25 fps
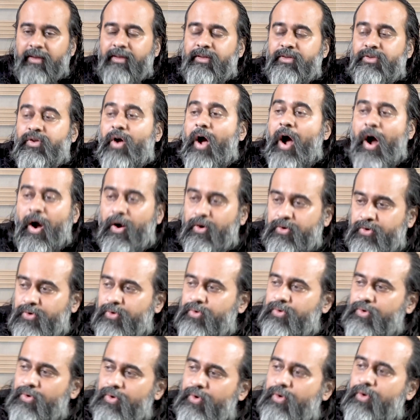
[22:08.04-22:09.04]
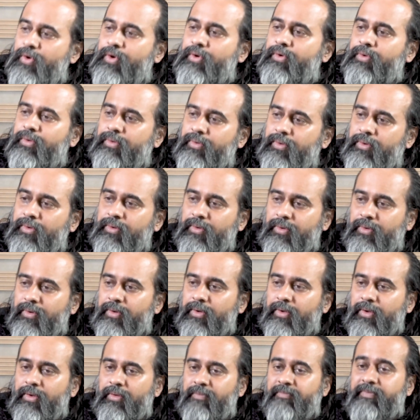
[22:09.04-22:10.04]
So how to know
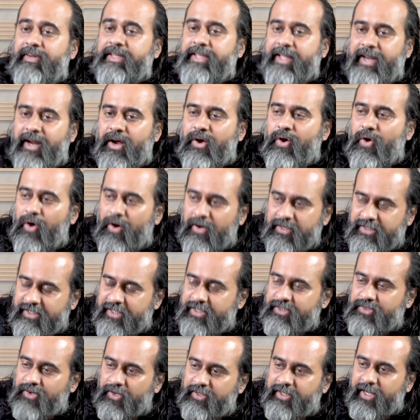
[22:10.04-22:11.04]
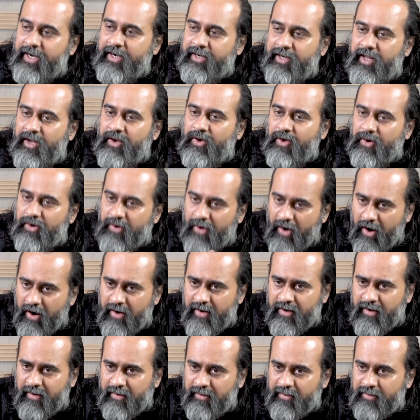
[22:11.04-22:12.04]
whether a cause is authentic or
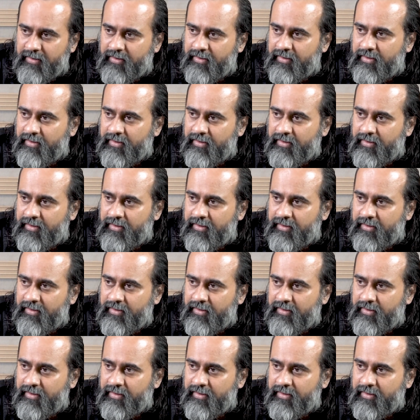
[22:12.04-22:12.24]
not?